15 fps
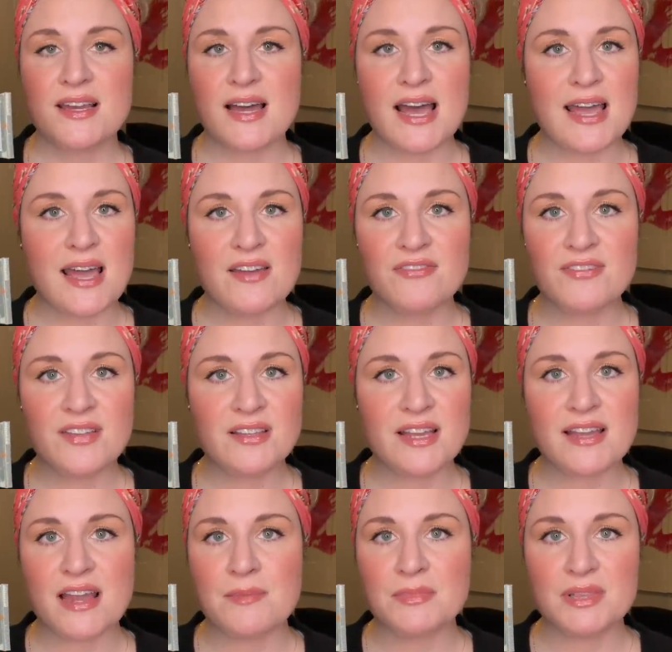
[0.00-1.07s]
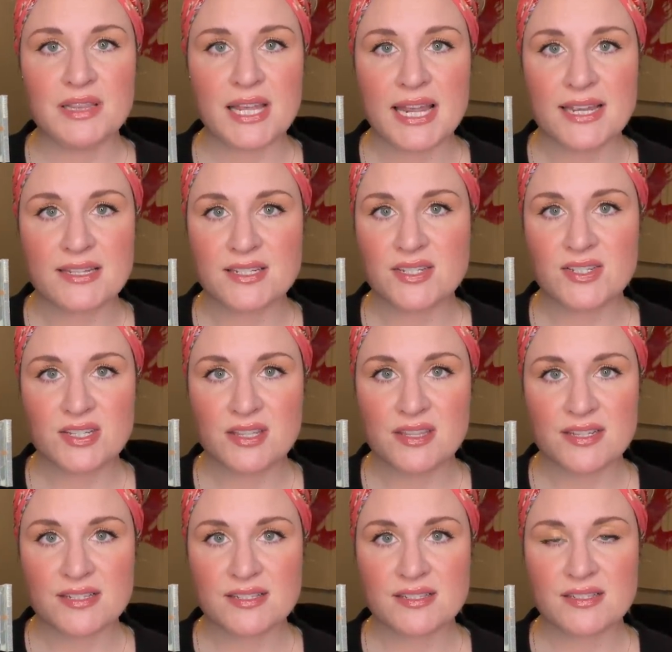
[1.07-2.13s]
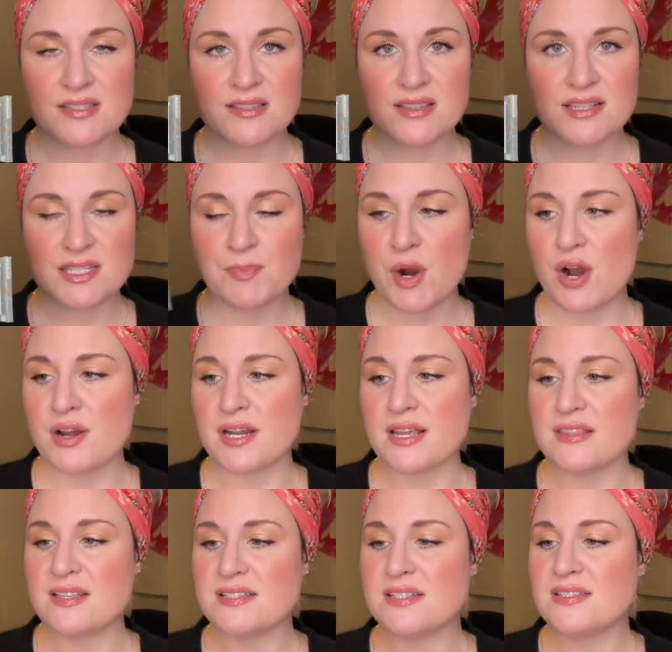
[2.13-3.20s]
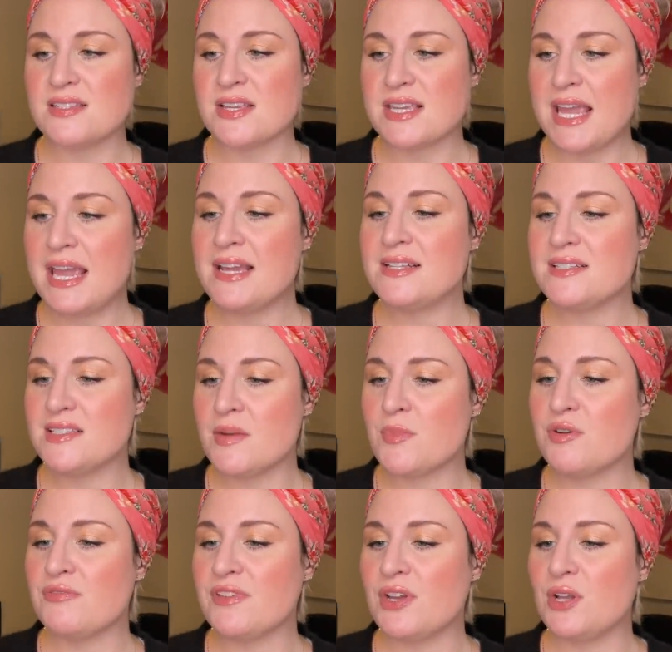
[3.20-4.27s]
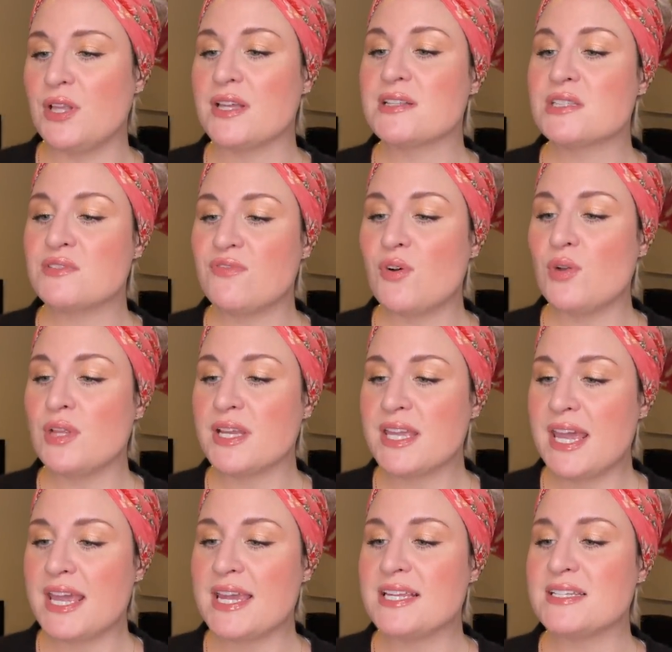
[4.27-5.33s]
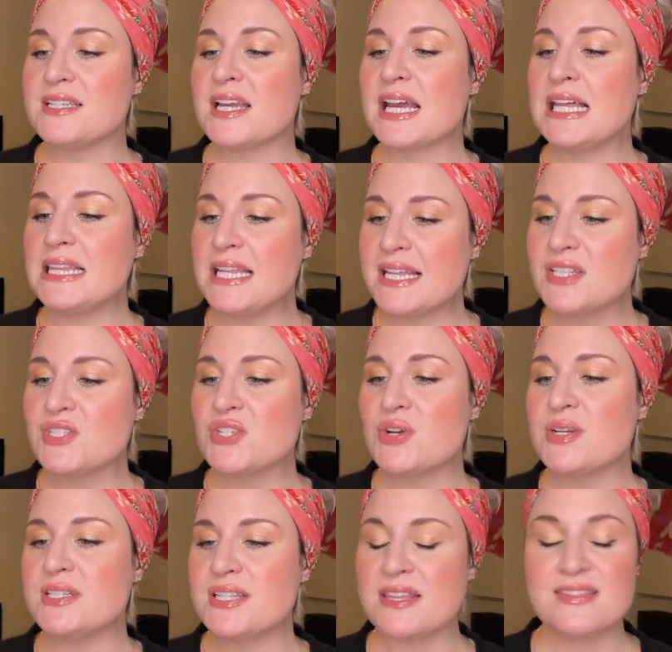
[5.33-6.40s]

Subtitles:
I feel like I'm late to this party. This is the Cate Somerville Exfoliate Cleanser.